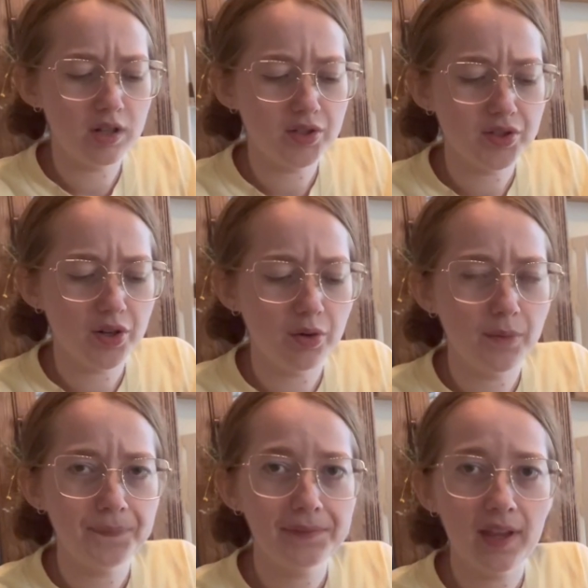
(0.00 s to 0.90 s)
so
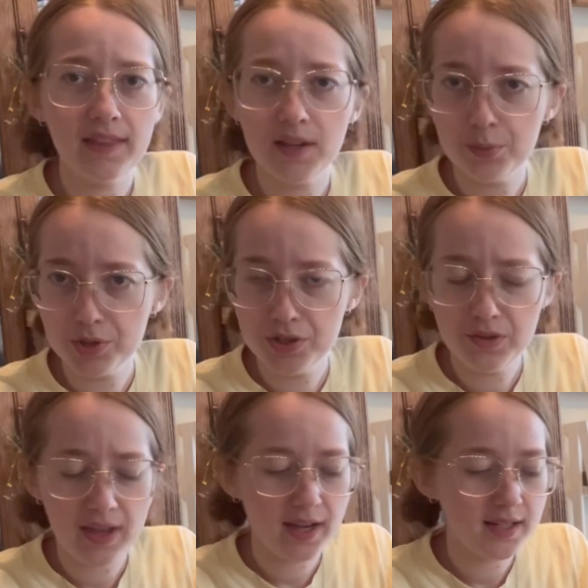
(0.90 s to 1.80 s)
I think I'm going to do
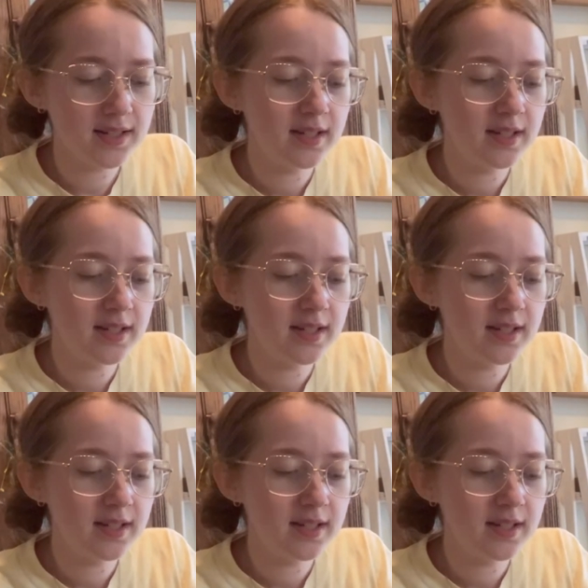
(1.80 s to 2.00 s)
that.